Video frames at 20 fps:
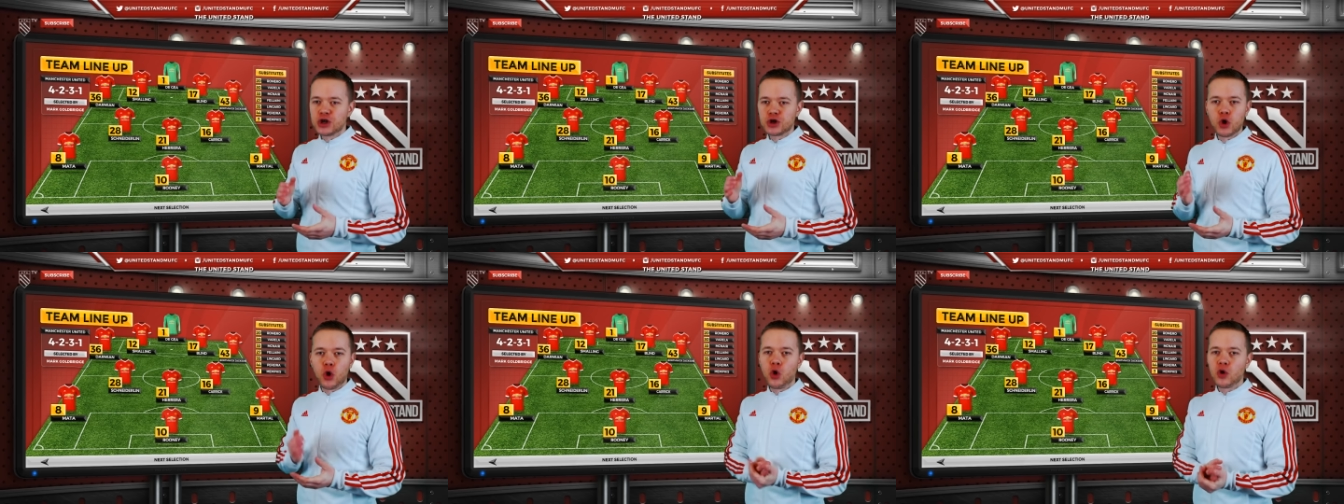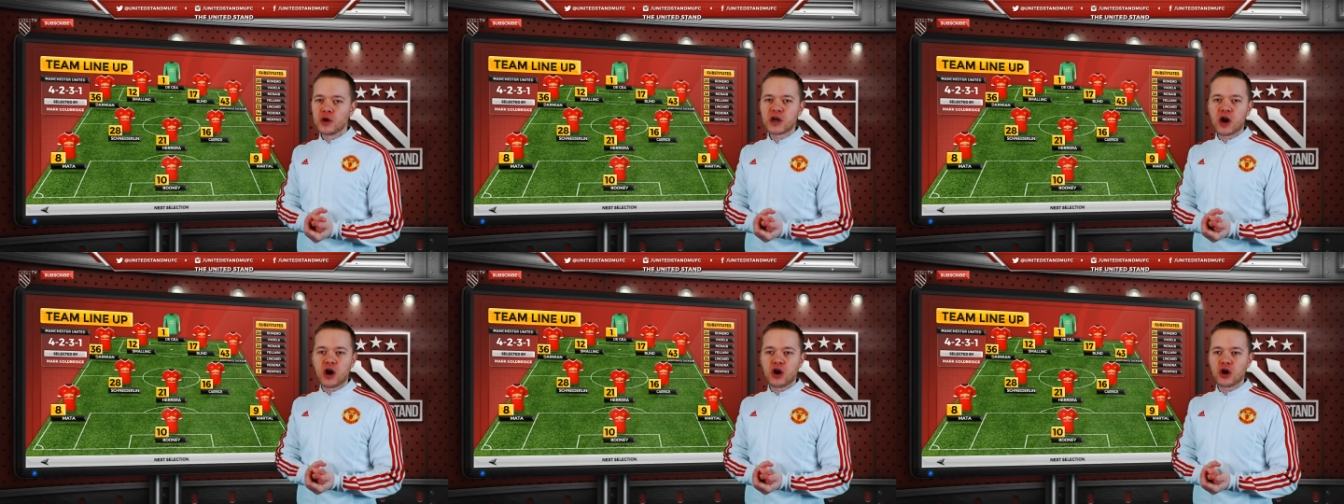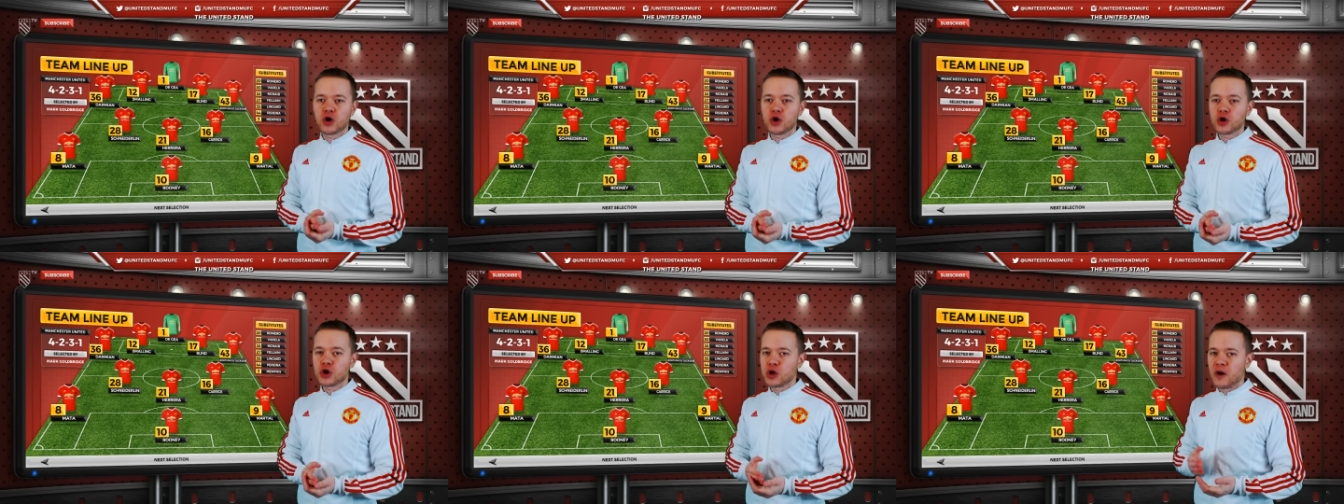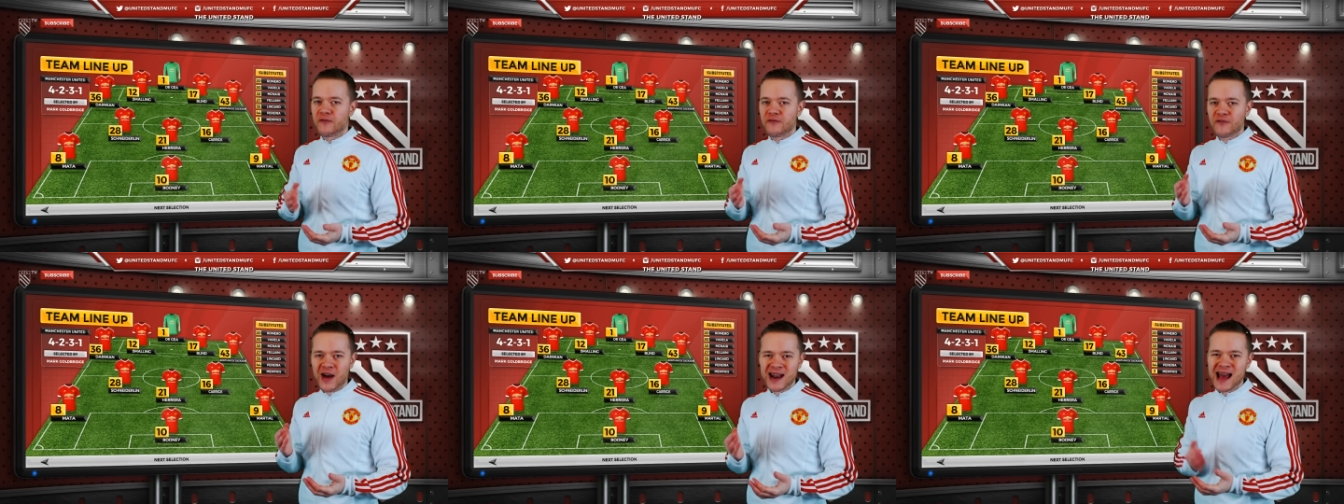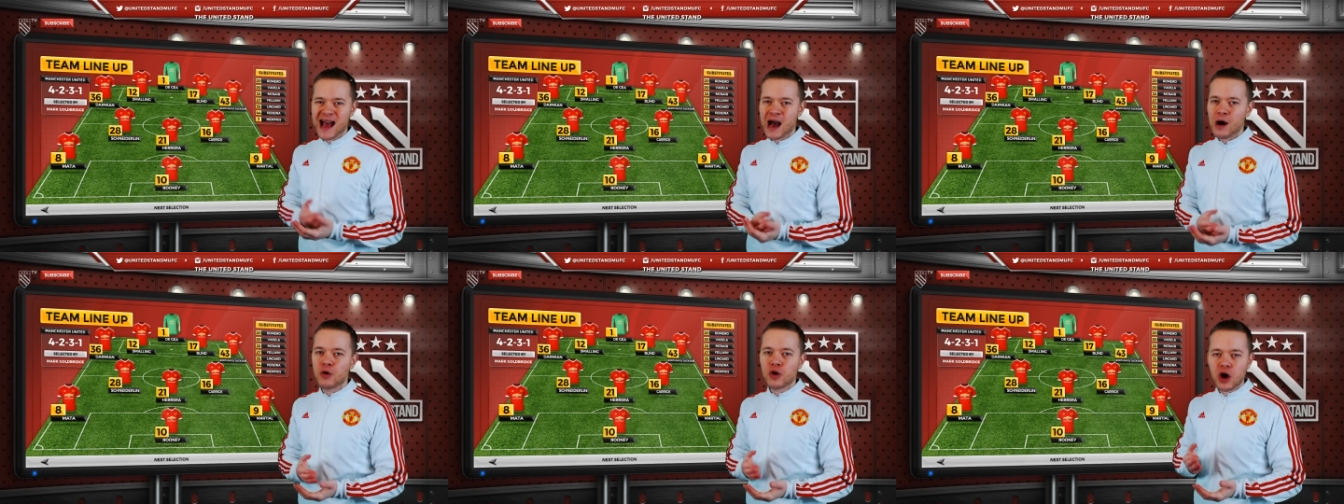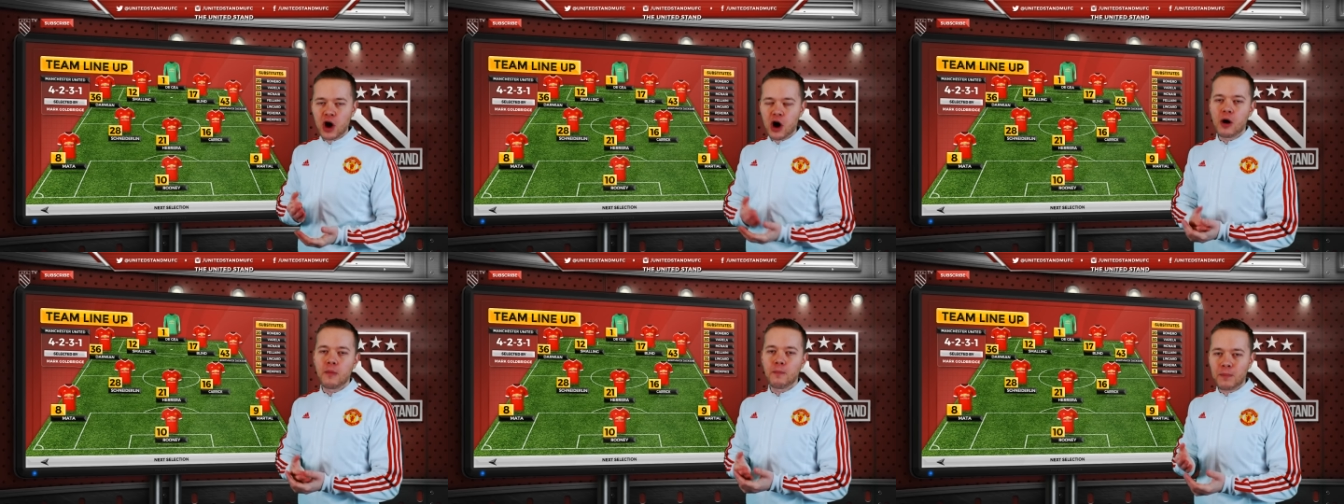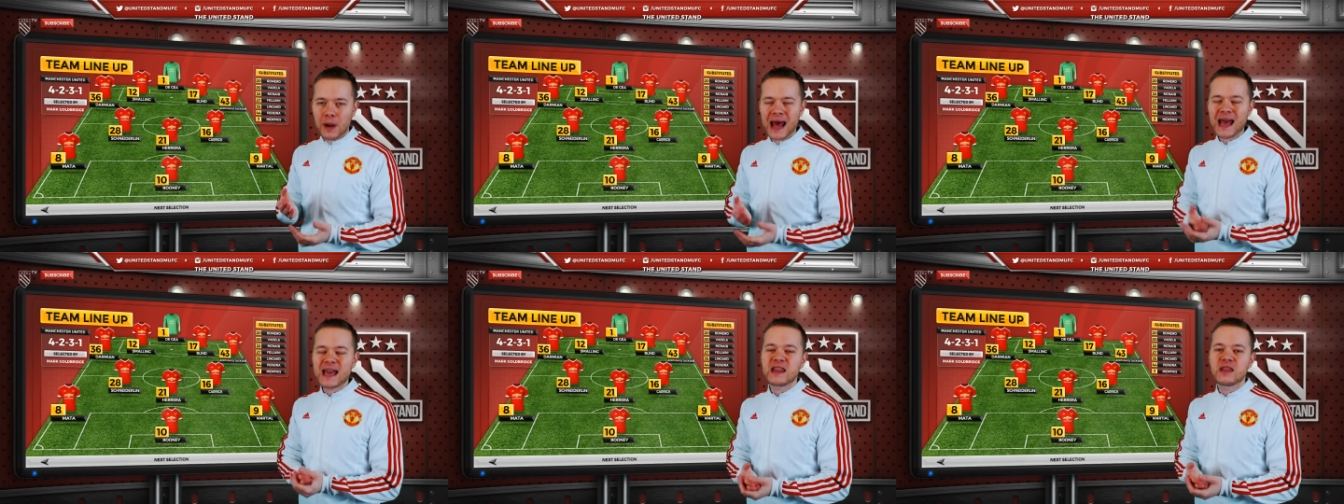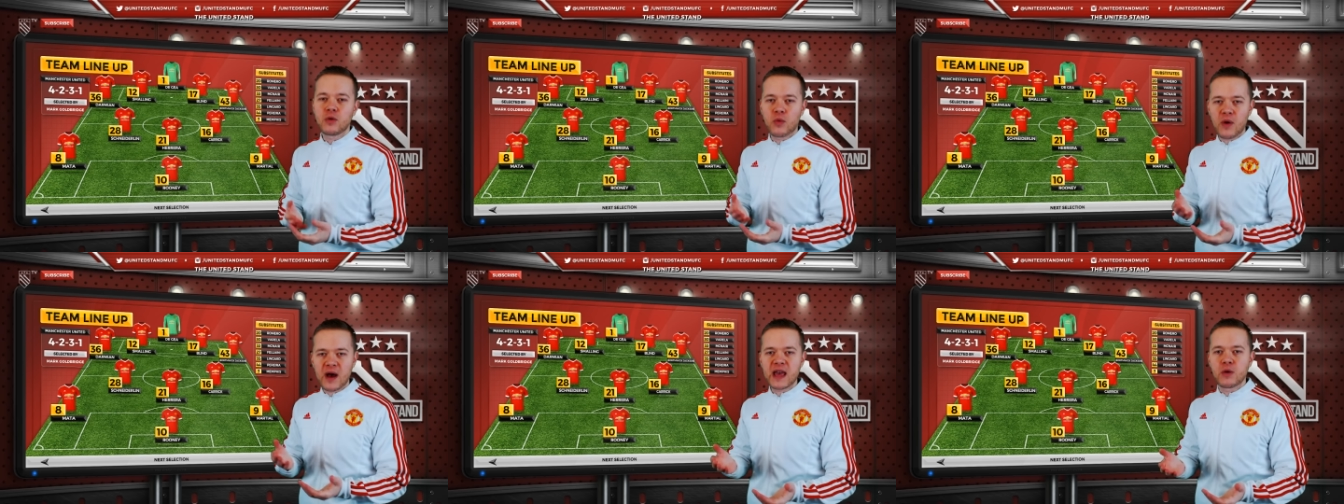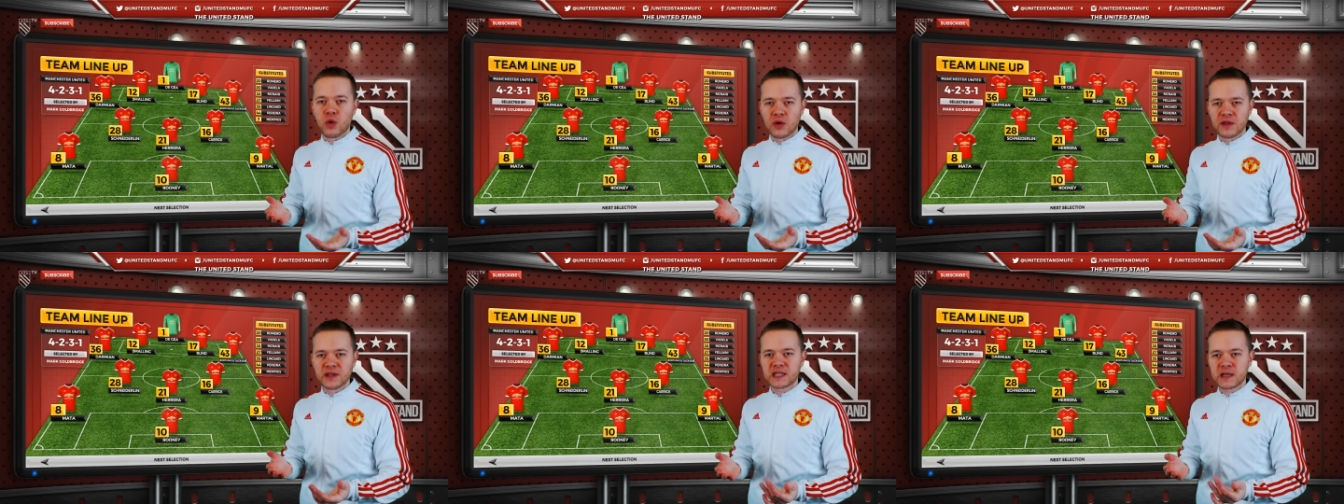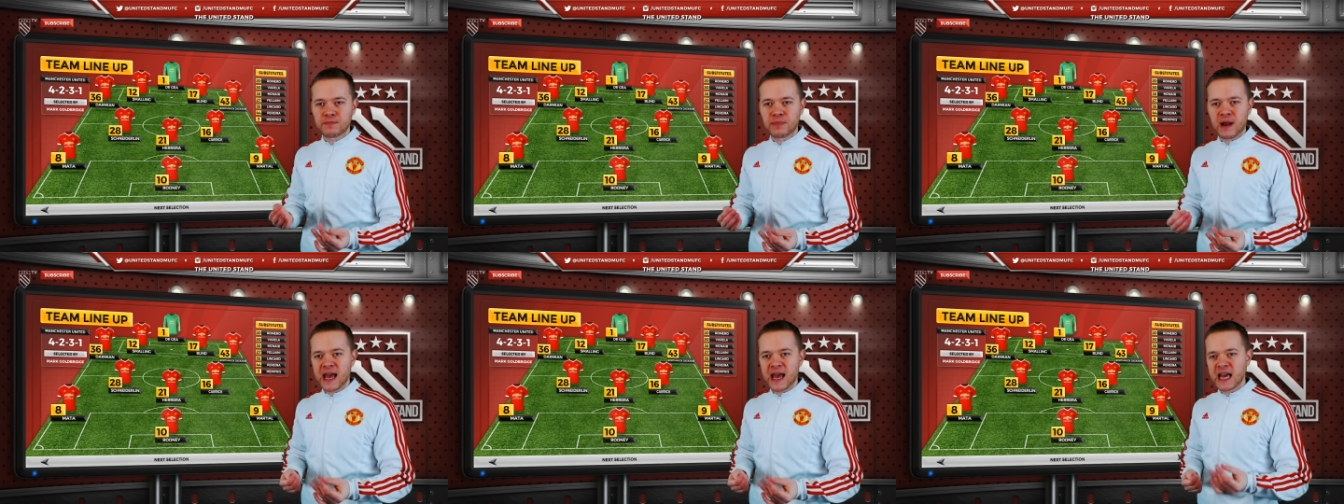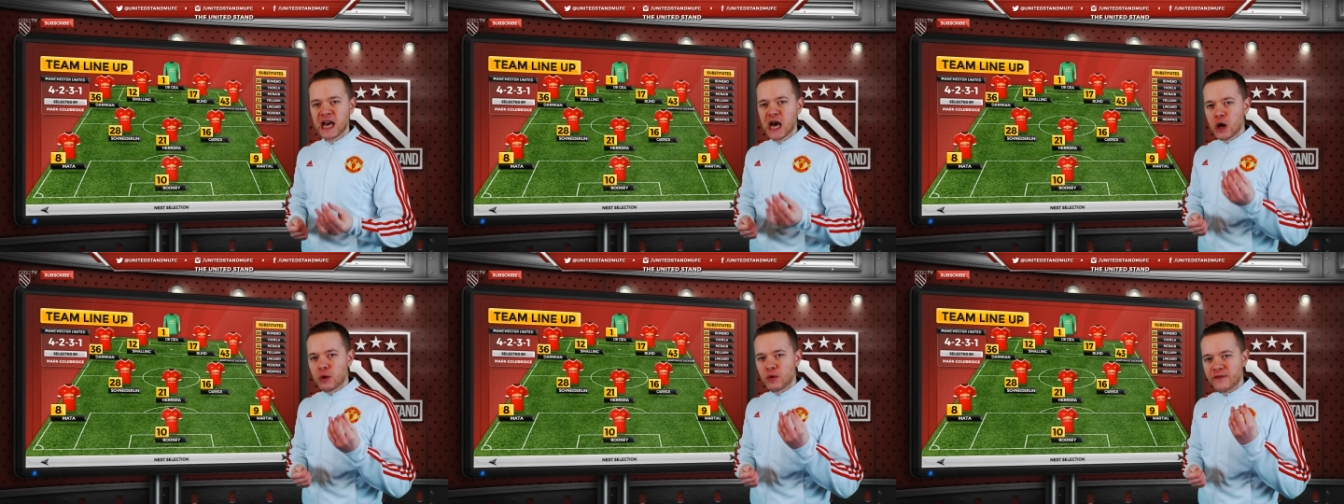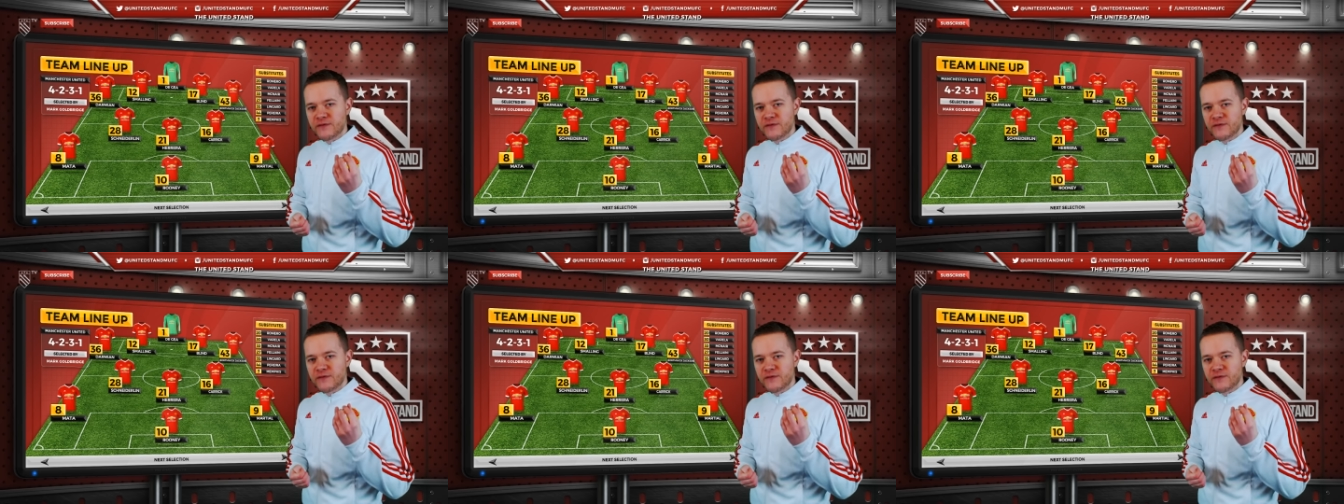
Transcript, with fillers: draws aren't good enough. Van Gaal can't play the way he wants to play.